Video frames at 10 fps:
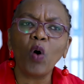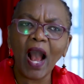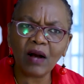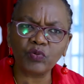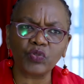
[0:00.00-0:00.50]

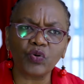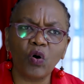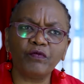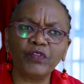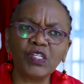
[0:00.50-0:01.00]
out
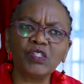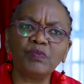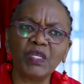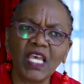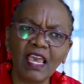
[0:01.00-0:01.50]
of
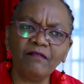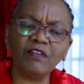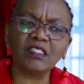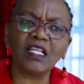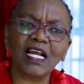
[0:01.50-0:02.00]
these
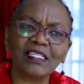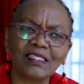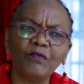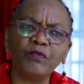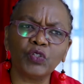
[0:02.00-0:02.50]
behaviors that are
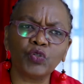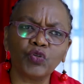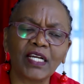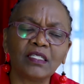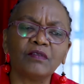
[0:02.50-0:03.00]

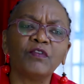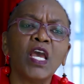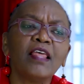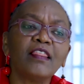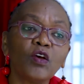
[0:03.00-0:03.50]
self-destructive,
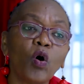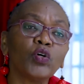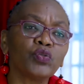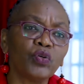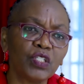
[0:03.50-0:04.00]
they
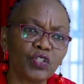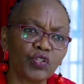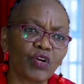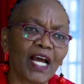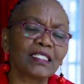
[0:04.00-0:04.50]
also
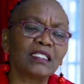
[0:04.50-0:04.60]
distract